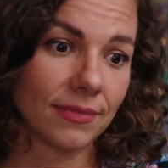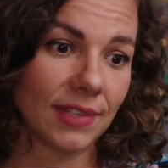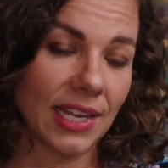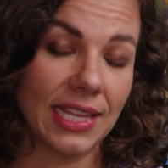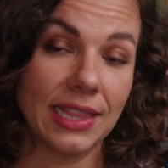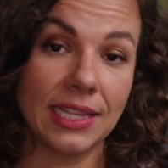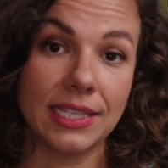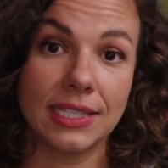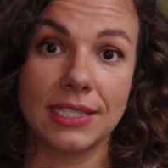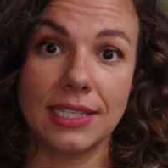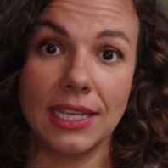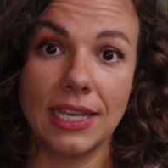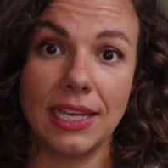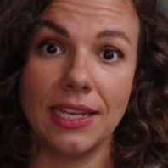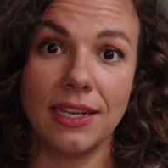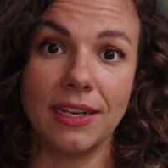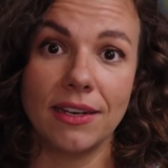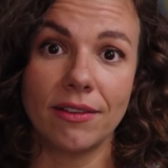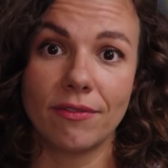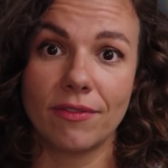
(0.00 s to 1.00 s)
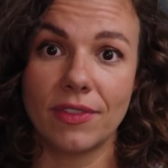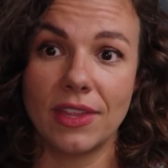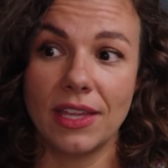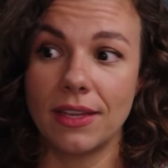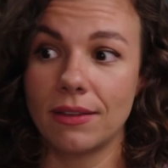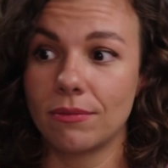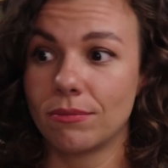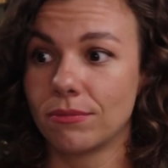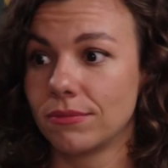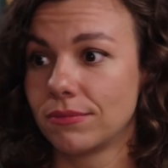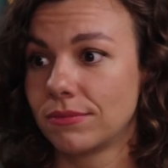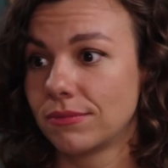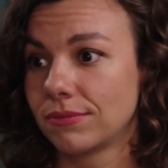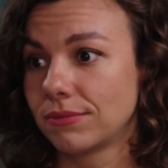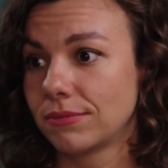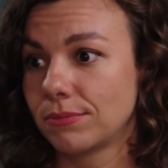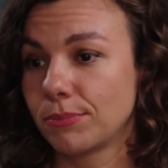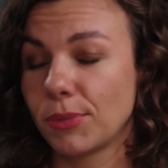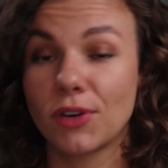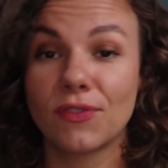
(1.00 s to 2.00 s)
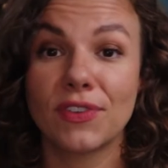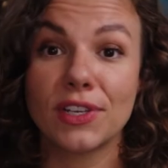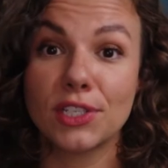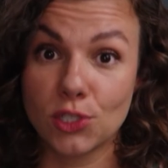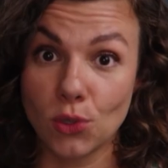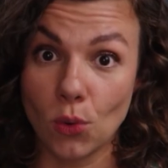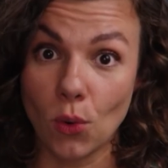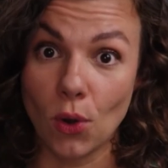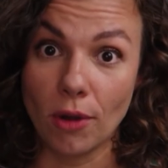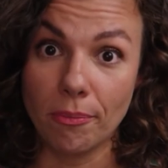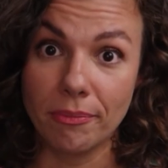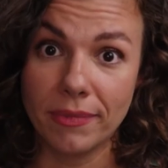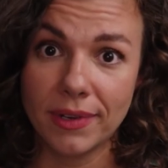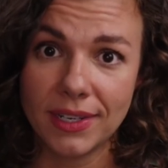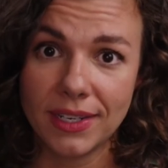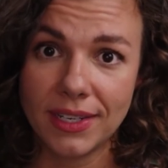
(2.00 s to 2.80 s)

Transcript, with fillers: in the scene of the perfect storm.